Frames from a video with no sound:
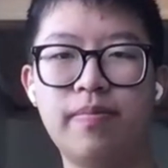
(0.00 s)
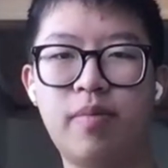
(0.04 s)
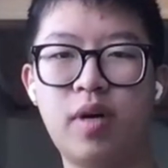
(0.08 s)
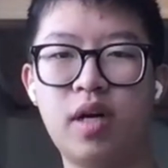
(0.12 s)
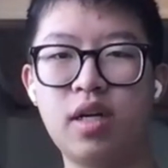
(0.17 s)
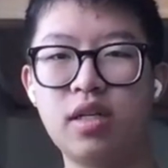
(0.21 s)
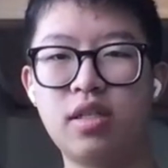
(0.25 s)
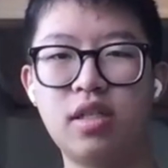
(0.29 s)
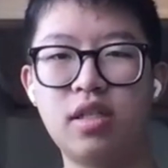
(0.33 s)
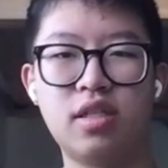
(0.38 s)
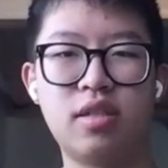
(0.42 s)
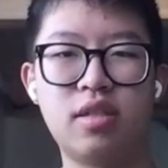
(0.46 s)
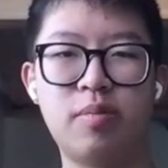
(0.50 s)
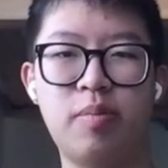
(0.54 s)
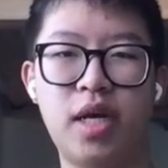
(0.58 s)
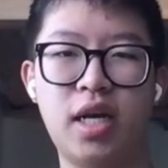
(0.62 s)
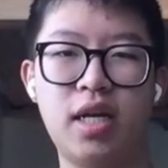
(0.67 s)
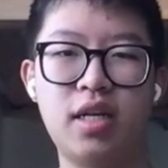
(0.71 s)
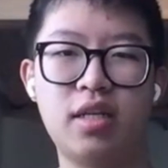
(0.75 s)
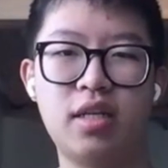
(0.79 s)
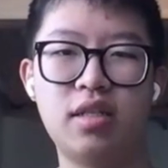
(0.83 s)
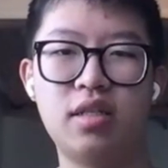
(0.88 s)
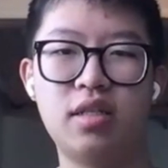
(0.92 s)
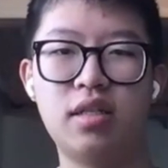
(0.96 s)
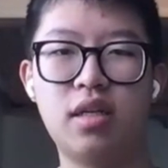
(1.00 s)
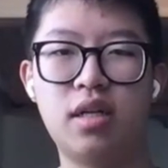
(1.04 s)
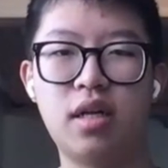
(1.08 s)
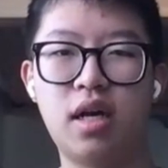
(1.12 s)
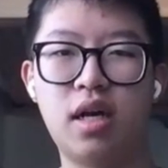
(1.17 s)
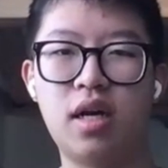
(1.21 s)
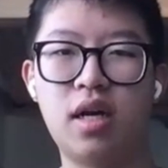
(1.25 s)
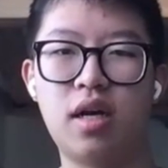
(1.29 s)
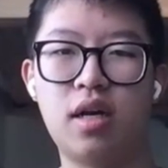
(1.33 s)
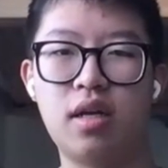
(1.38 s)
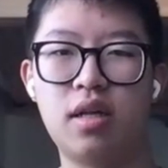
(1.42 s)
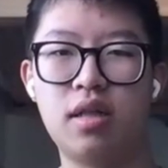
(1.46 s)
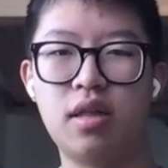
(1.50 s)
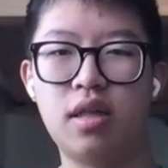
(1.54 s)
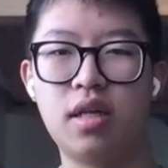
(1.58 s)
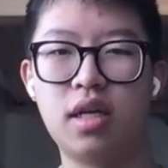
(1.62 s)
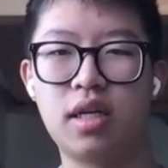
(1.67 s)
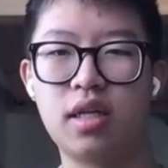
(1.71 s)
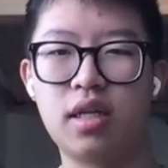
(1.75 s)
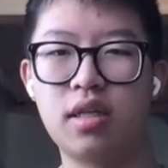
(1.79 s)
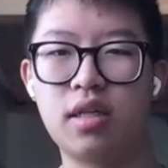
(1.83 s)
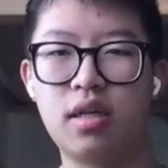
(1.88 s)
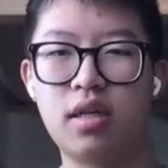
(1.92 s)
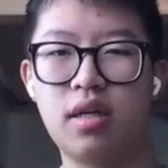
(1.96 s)
participate in,
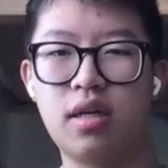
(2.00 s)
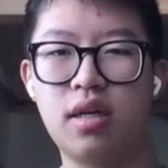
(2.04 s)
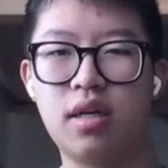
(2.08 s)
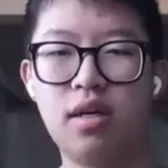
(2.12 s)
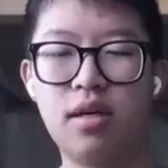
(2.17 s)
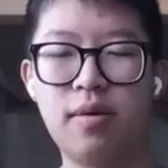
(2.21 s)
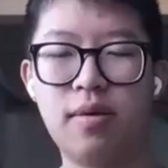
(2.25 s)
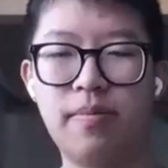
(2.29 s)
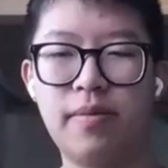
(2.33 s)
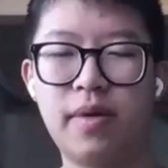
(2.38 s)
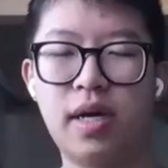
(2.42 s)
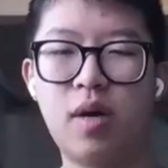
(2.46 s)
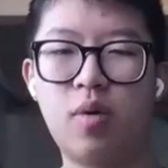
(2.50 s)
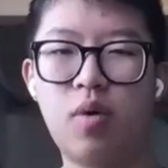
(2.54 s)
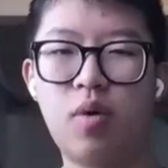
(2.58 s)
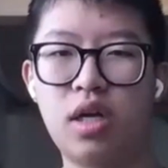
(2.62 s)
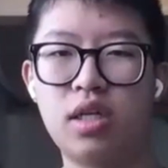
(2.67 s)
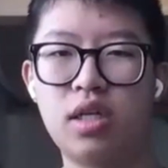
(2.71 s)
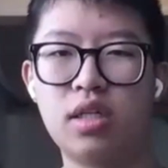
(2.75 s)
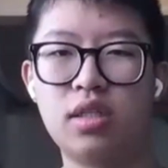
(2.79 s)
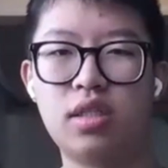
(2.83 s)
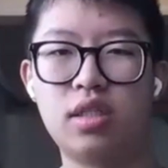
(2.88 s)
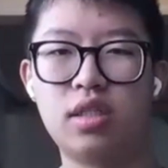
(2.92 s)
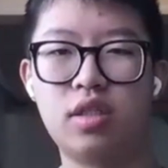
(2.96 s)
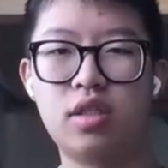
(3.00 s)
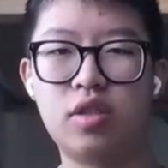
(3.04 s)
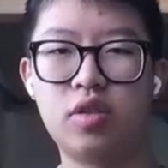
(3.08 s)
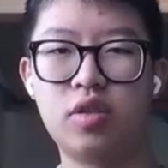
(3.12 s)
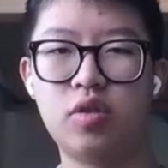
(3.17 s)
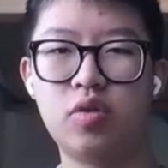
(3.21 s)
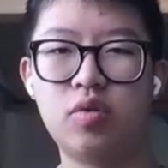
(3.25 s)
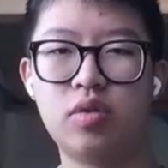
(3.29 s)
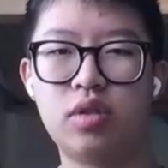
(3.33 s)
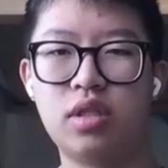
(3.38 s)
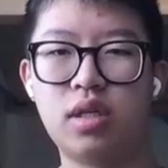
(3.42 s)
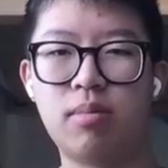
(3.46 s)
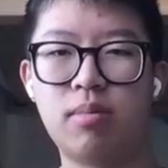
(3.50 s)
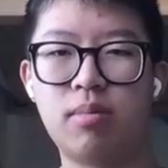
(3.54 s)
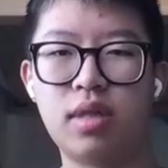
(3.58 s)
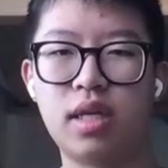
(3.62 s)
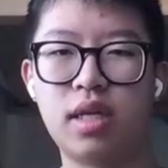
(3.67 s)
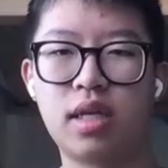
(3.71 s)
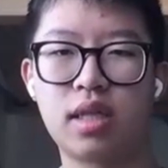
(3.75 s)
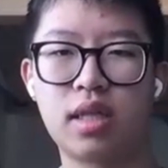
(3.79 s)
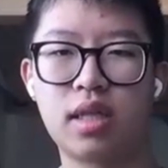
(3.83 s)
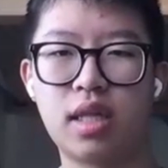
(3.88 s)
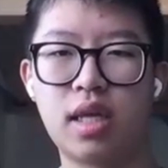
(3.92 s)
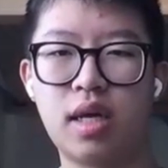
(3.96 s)
I wanted to choose
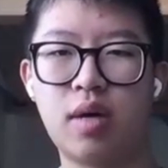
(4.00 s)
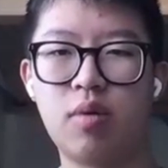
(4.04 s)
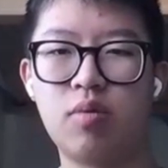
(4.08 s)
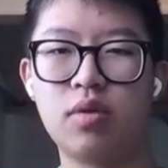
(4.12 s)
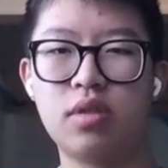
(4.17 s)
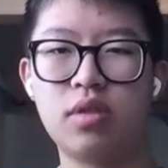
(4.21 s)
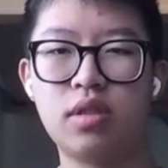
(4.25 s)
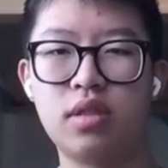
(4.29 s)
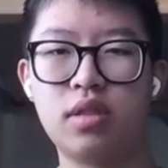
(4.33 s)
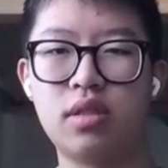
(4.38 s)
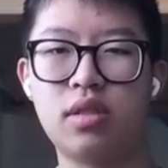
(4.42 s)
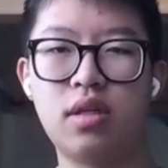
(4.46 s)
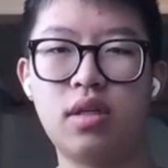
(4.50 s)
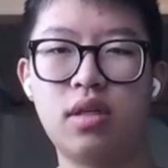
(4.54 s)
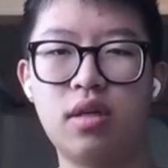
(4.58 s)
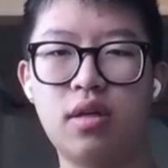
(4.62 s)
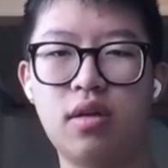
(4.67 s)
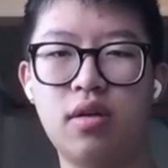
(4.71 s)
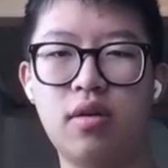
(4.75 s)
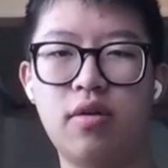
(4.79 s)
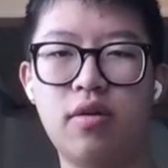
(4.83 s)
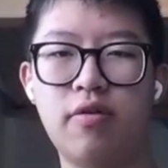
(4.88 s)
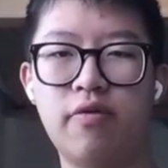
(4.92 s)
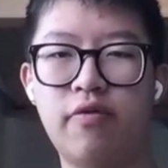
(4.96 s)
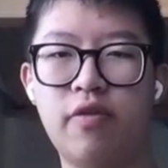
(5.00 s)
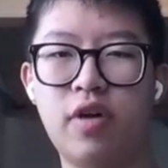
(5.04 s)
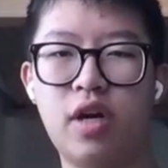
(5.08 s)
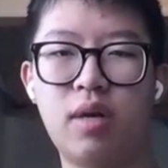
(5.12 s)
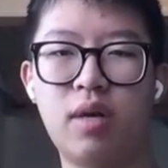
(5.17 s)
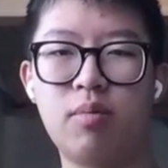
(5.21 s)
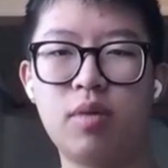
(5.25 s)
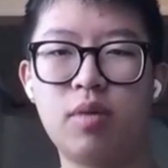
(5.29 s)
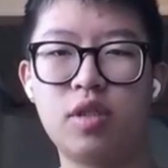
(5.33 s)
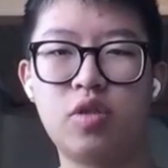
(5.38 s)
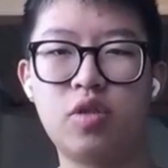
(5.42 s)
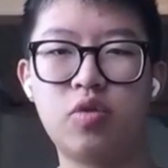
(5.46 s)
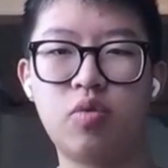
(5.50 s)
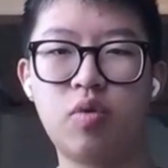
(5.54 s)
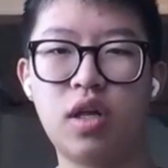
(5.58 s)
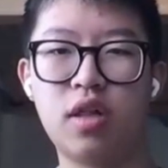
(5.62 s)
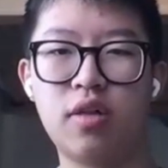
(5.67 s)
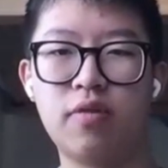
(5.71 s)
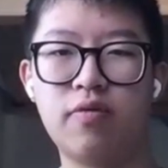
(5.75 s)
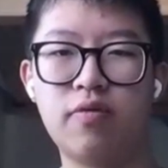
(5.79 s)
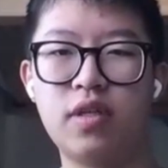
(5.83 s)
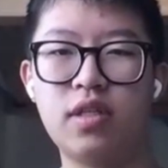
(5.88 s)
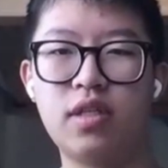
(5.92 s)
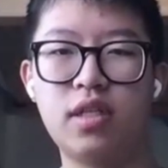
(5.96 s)
something that was very much
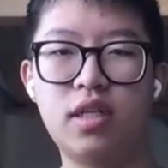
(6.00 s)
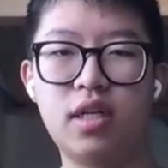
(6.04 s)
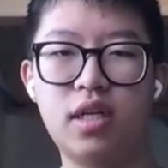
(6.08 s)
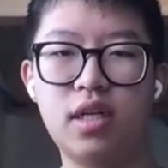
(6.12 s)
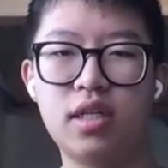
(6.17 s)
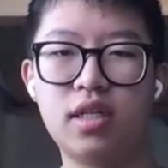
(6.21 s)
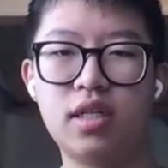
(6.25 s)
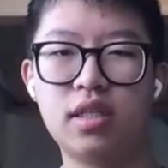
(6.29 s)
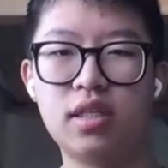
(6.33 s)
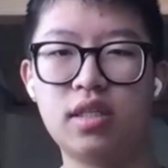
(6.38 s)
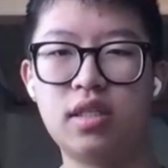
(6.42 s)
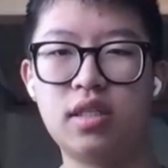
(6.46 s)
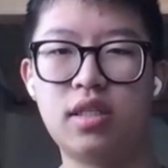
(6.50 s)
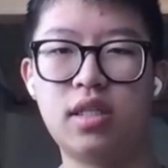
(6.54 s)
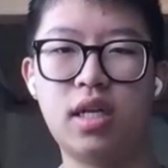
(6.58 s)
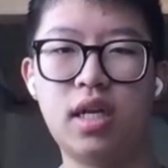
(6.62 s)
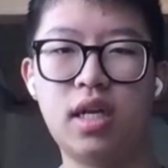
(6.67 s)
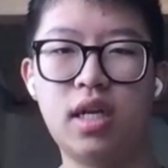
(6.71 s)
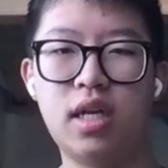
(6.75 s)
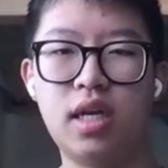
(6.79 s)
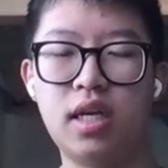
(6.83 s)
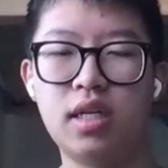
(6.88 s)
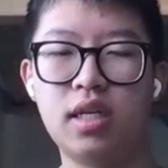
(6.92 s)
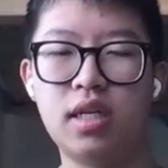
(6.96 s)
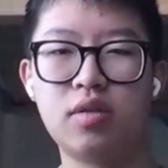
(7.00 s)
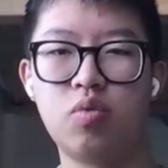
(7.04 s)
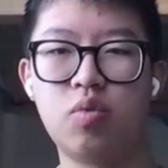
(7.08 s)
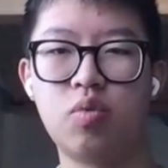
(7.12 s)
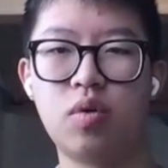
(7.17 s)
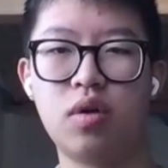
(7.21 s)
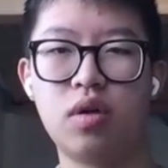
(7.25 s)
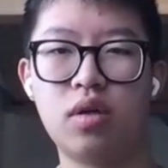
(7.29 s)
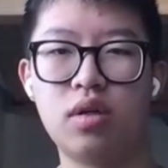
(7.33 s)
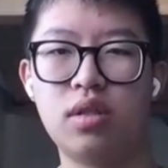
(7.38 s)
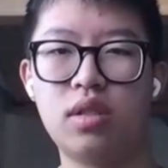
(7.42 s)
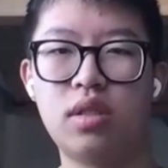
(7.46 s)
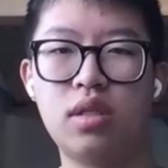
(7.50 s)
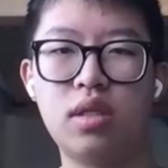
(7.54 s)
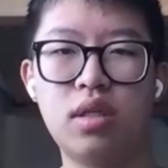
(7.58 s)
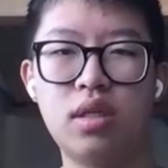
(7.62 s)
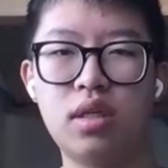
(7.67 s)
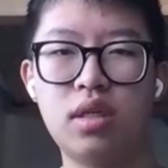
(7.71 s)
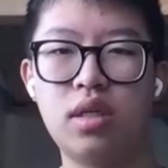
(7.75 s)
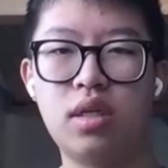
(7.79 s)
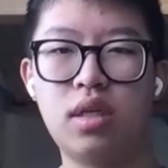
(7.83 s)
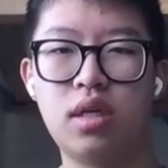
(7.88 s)
relevant in today's world.